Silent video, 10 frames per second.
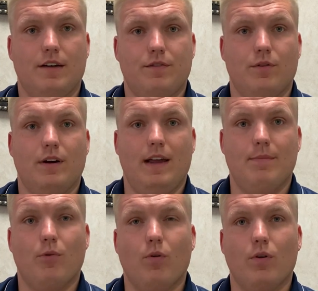for a
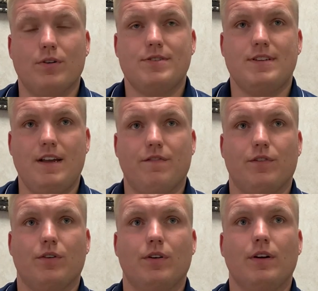more
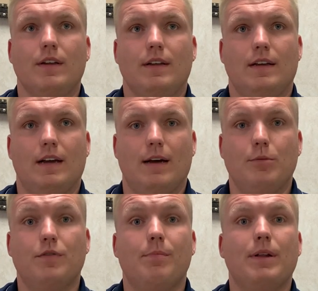safer
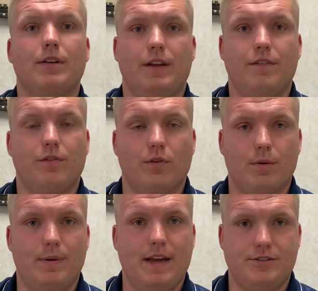movability for
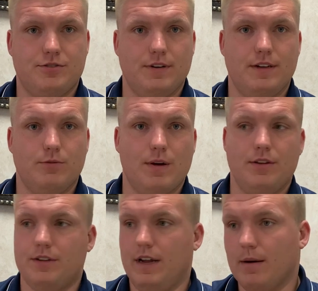pedestrians,
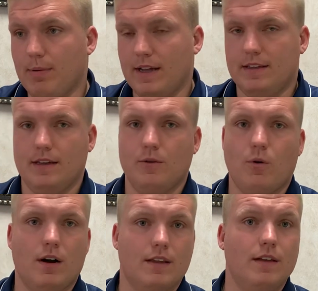whether they are biking,
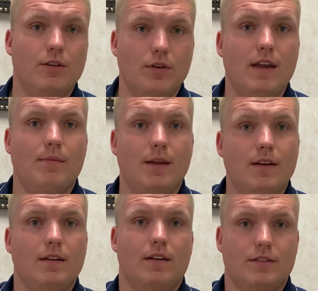walking, you name it.
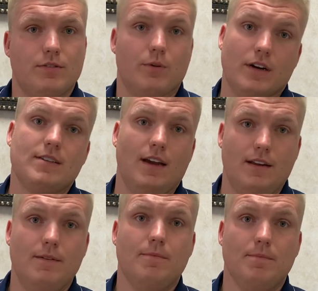So we're excited.